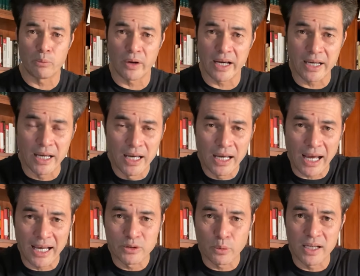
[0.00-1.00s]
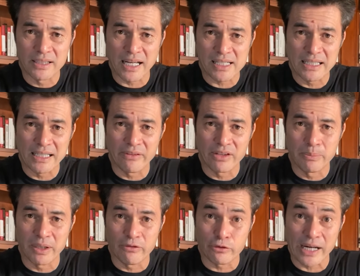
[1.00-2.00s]
way, as well as actually given a
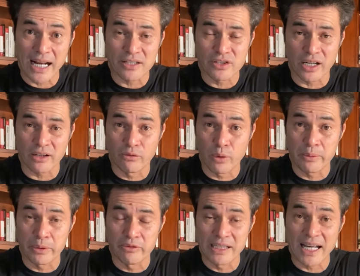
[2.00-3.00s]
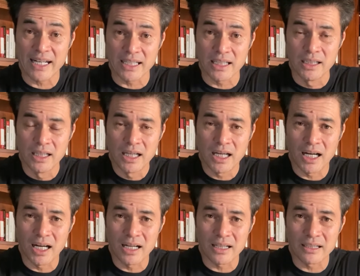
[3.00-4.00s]
bit of a reality check of where we're really heading.
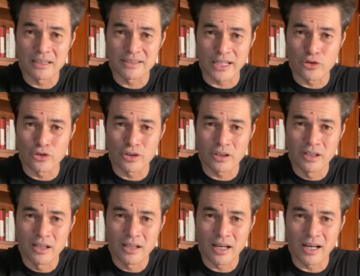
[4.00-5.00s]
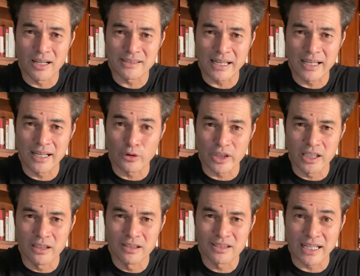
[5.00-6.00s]
Stay tuned, stay healthy,
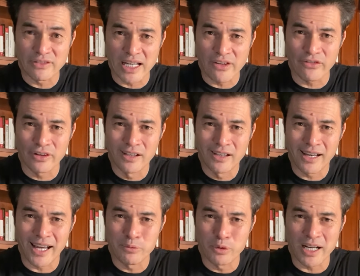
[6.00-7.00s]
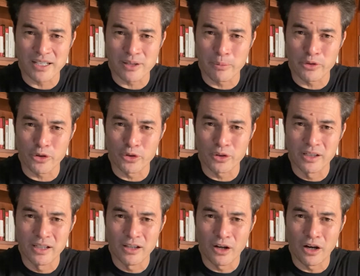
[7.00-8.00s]
stay safe, and we'll catch up with you
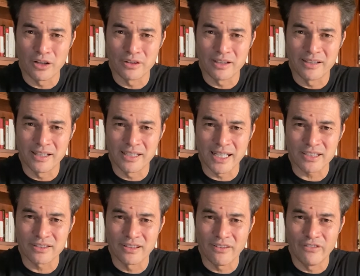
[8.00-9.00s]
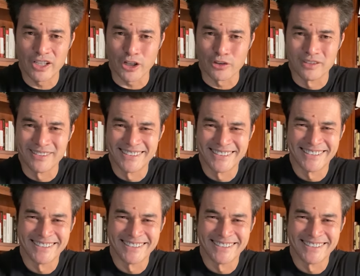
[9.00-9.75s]
on the next video.